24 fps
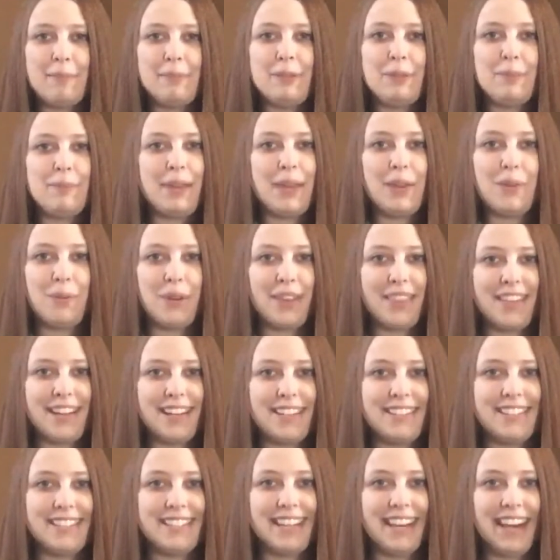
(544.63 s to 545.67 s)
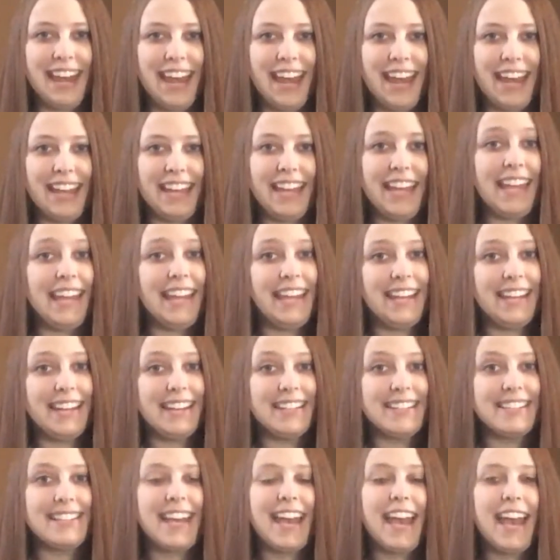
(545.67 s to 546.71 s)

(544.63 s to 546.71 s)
to be with us today and